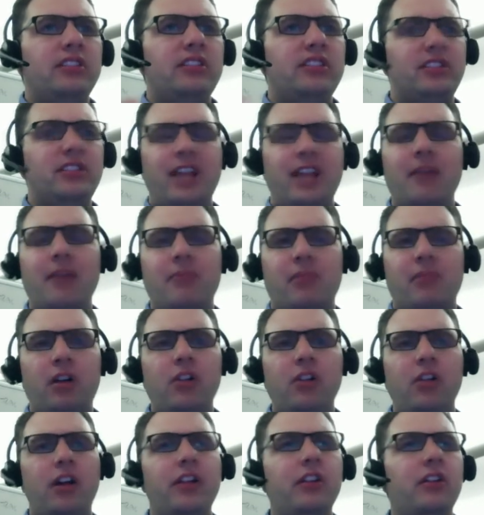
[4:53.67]
step
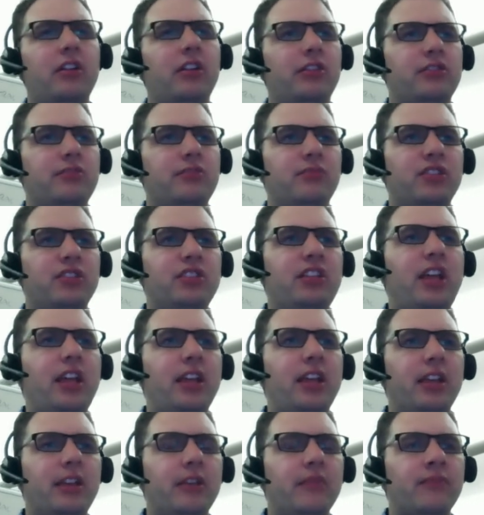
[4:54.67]
a lot of customers
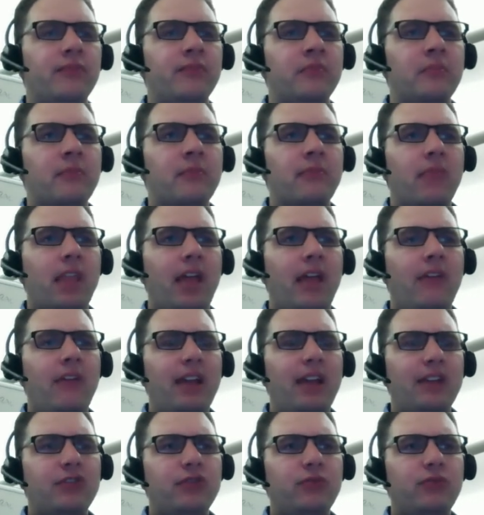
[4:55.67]
take. And
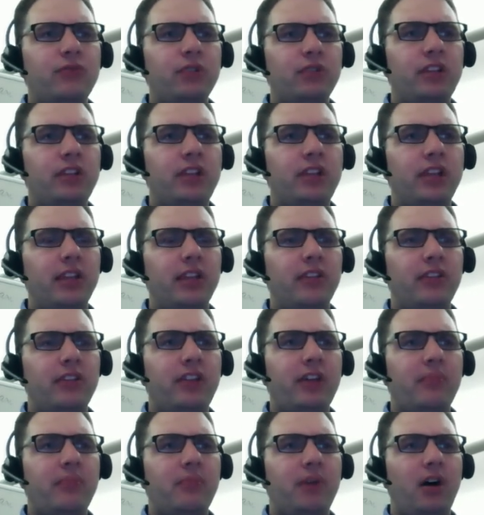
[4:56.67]
that's really a
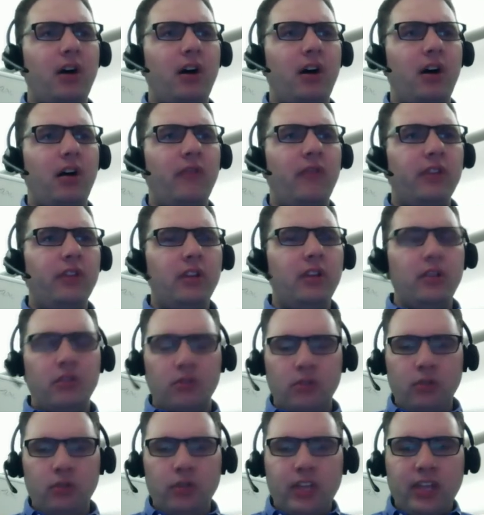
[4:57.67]
step of
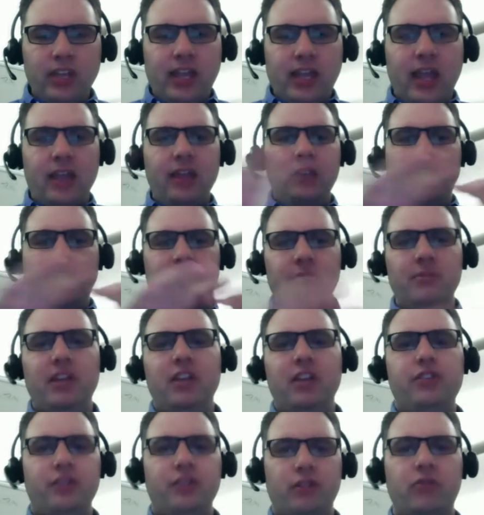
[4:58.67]
looking at
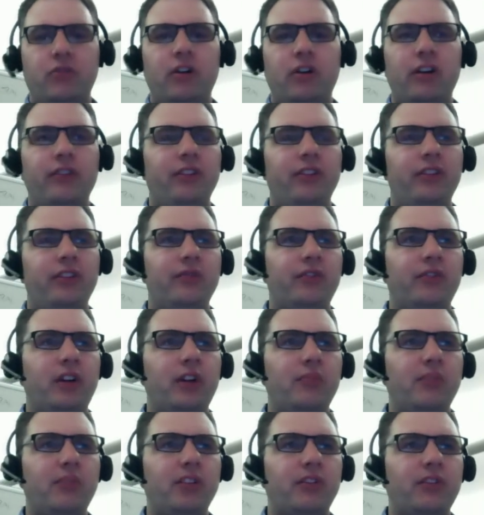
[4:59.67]
information across these
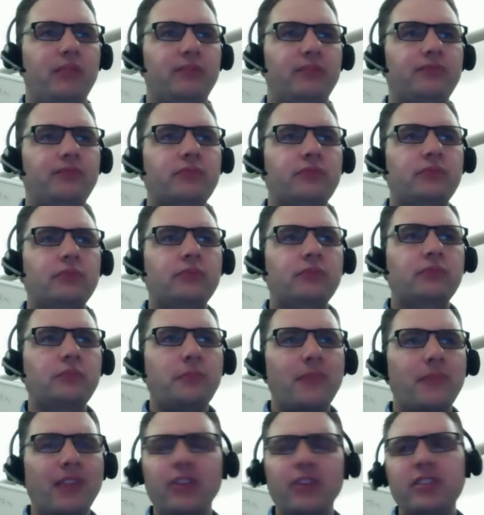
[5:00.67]
environments.
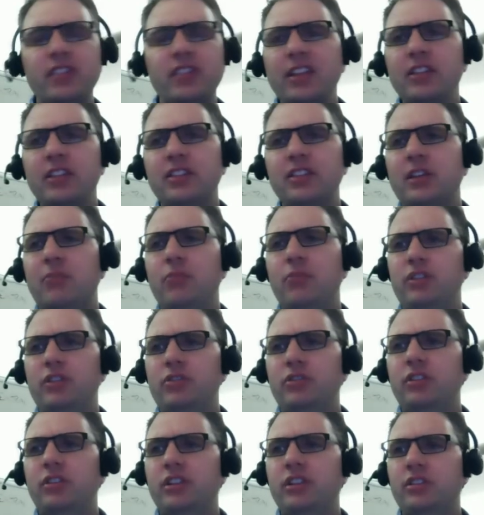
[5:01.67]
The second step we
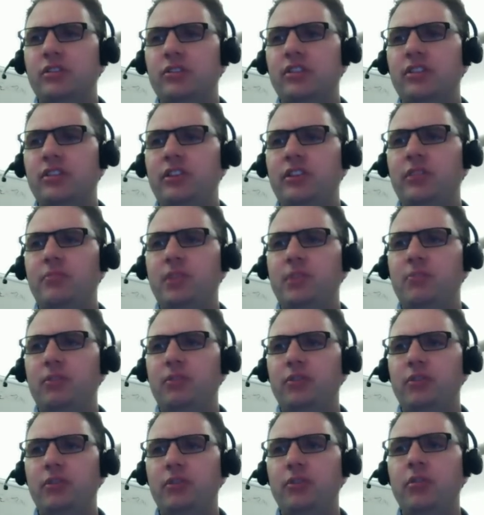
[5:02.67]
traditionally see
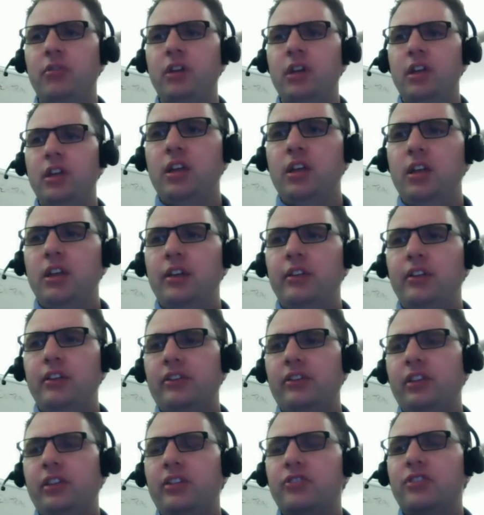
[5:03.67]
people do is
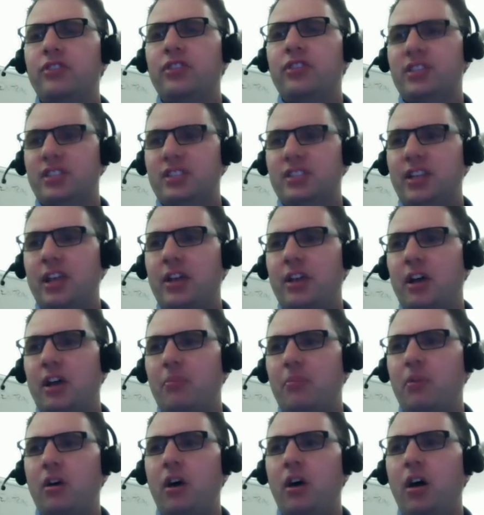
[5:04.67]
essentially the
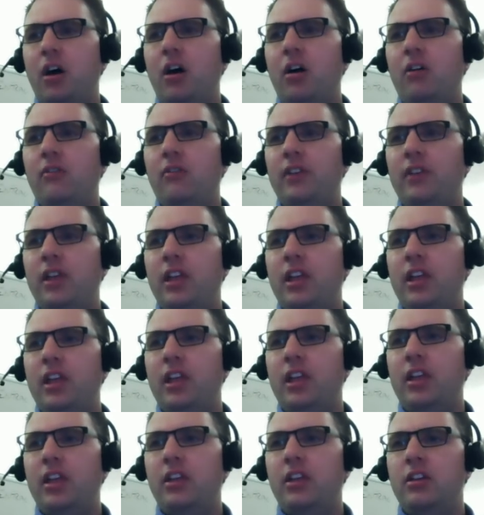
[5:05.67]
setup of
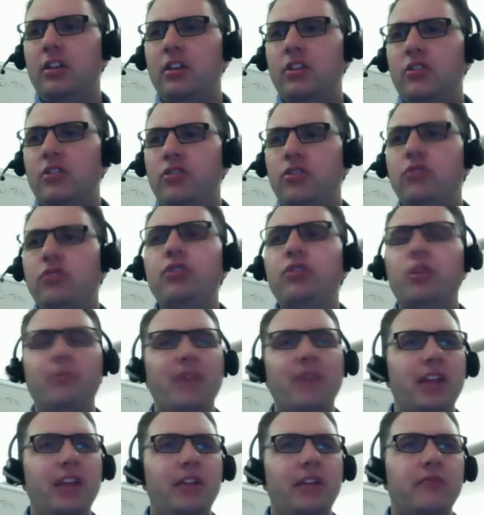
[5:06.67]
a new
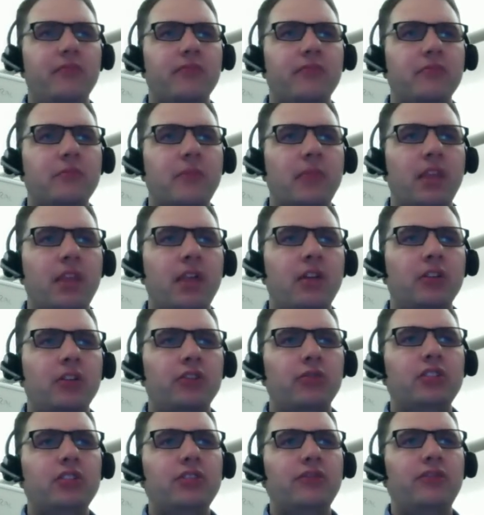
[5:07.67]
domain.
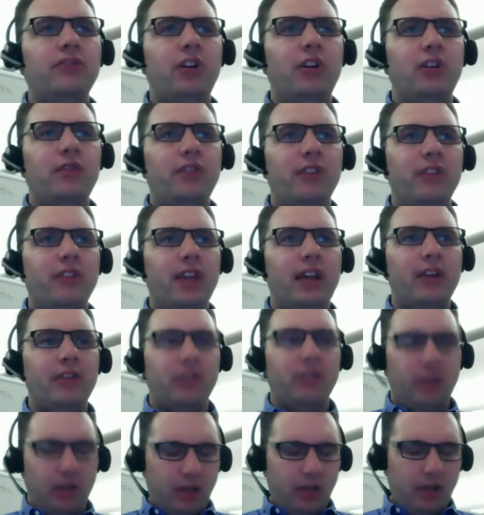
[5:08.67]
So what's involved in that?
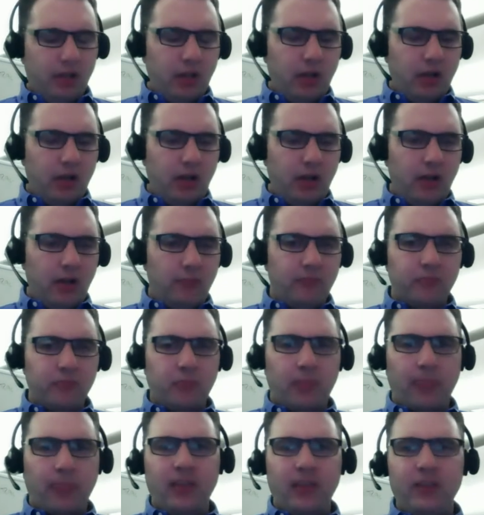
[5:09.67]

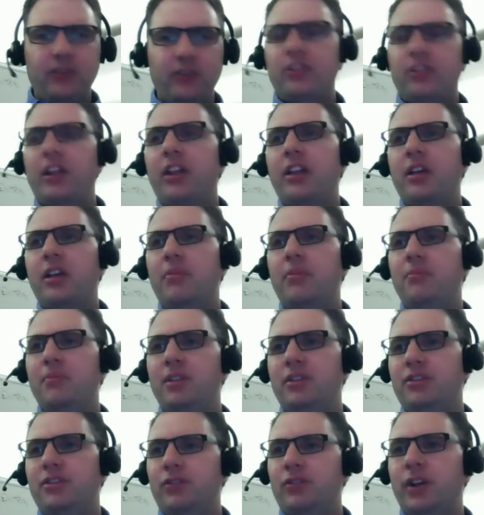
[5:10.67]
It's setting up
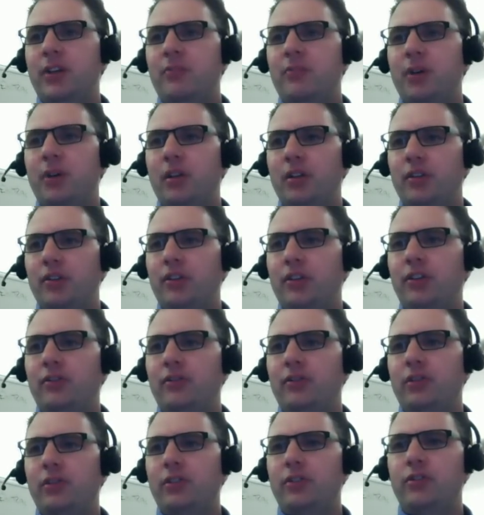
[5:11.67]
administrative policies
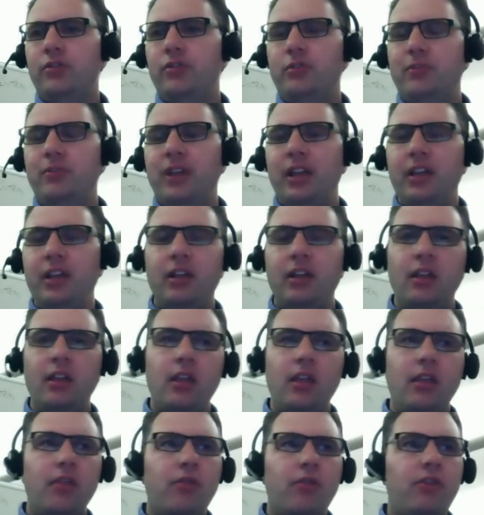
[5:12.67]
for the new domain.
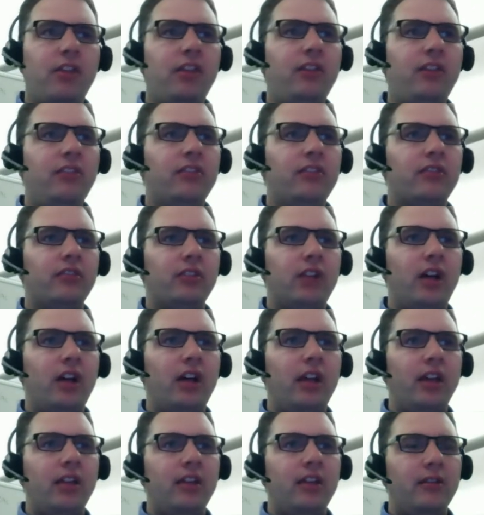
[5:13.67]
Things
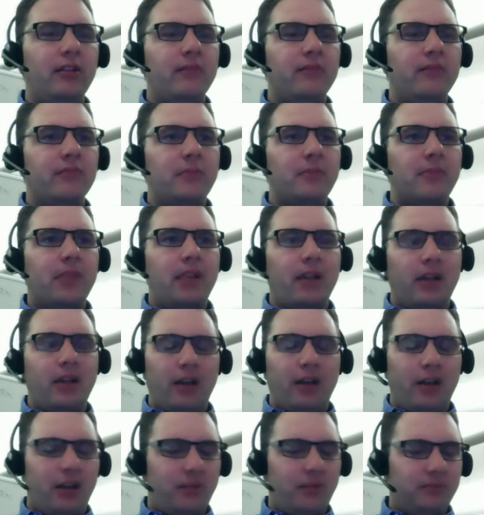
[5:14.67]
like
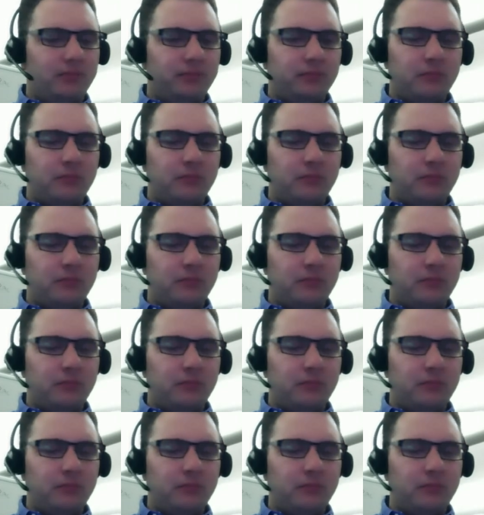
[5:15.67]
call